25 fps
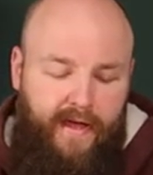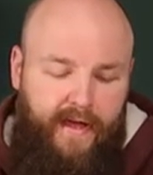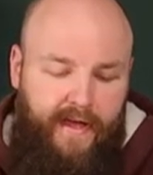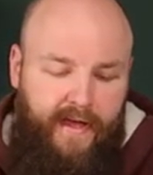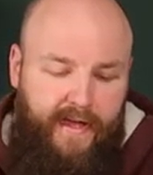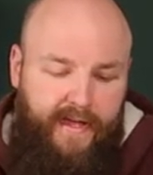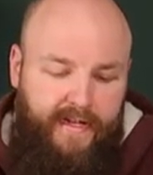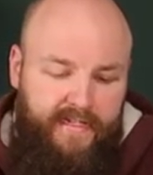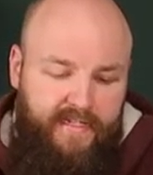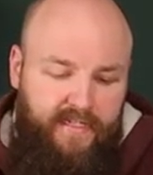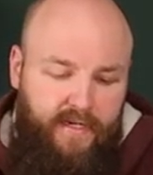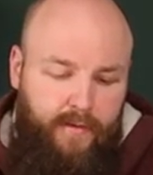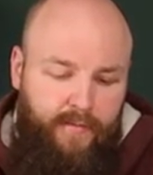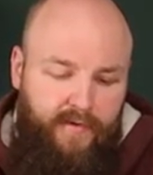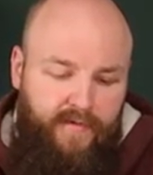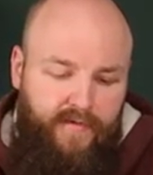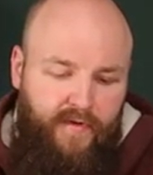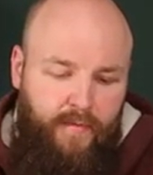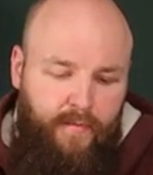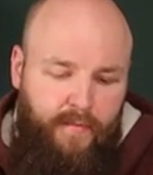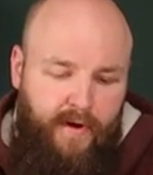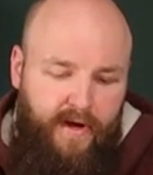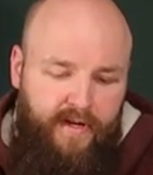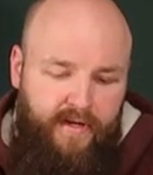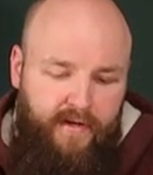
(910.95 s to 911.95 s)
And some of
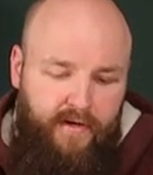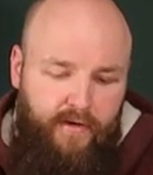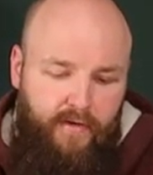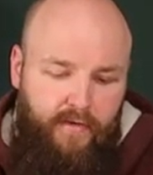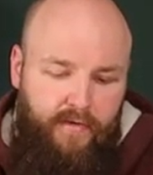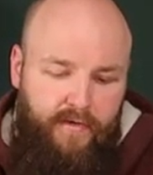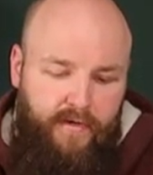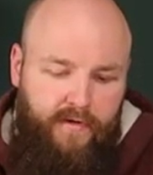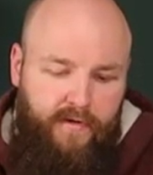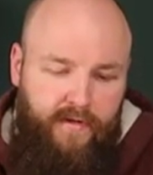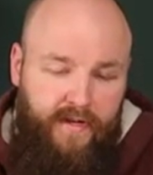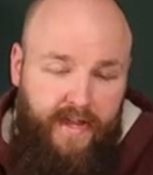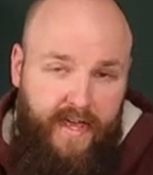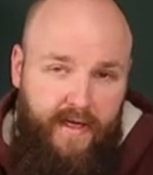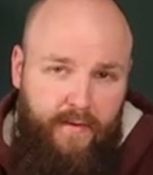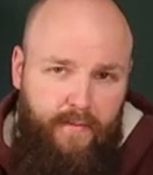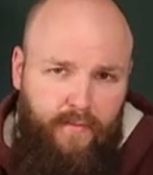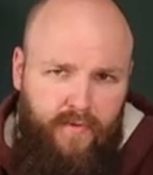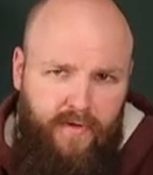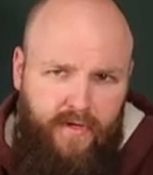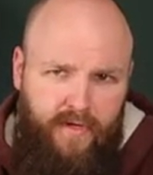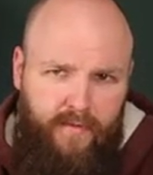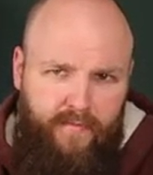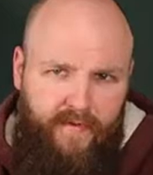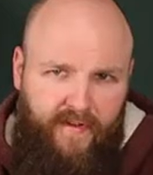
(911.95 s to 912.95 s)
you might know the
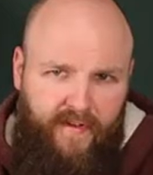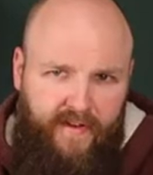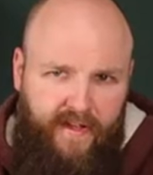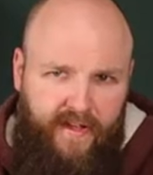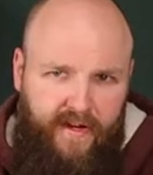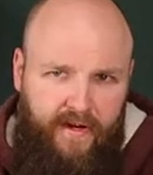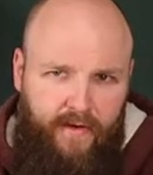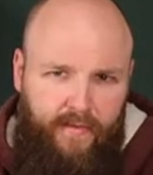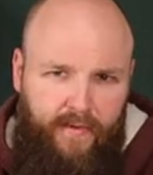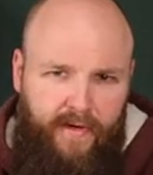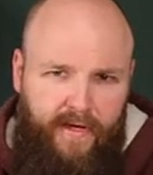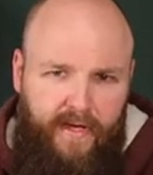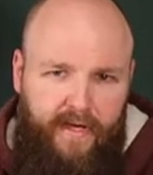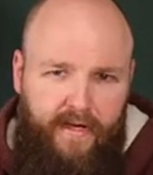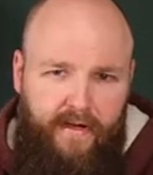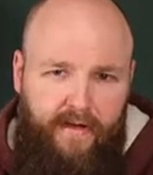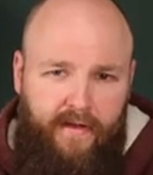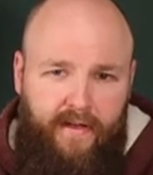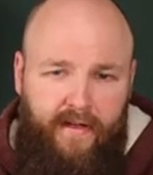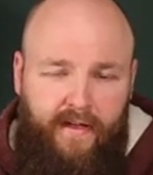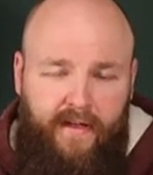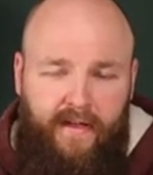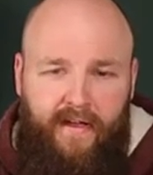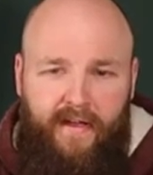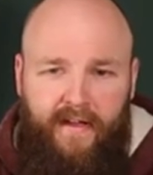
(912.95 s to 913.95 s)
name Willem van Herreweghen
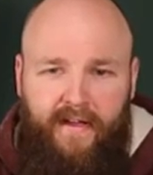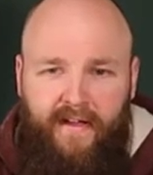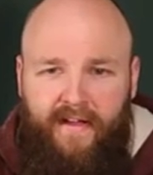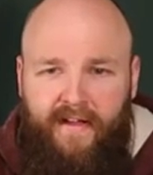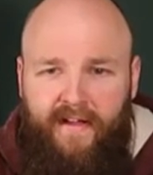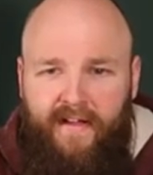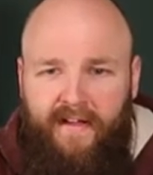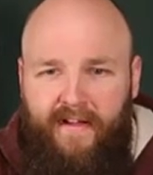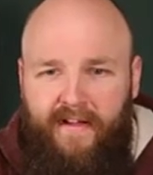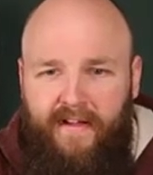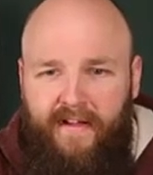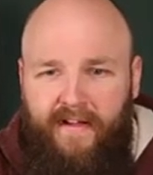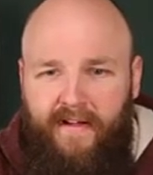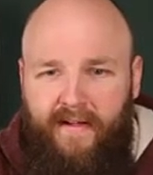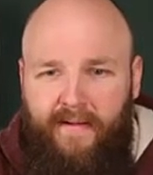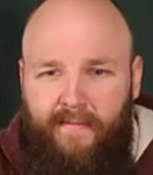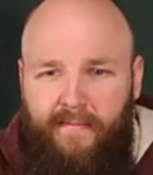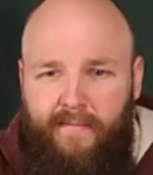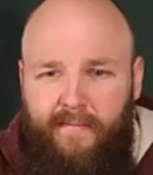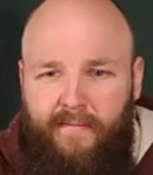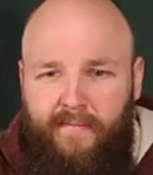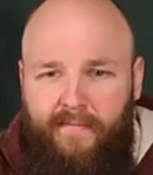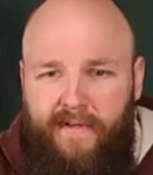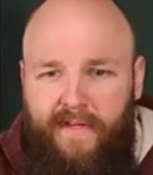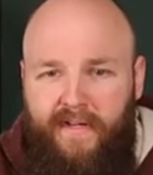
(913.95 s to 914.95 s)

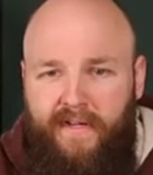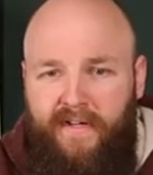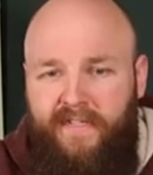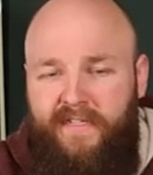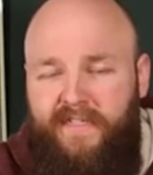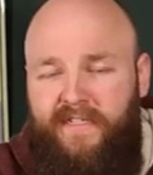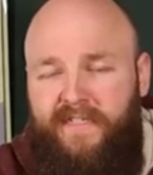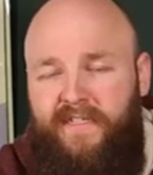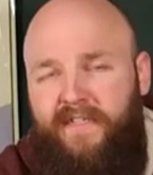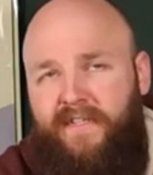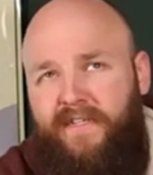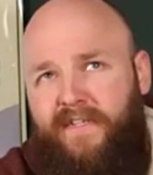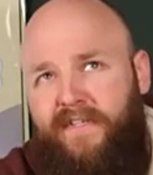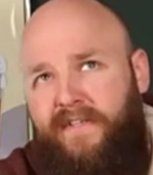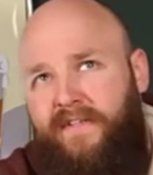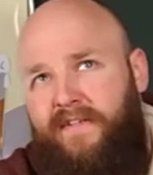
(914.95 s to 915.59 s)
um, because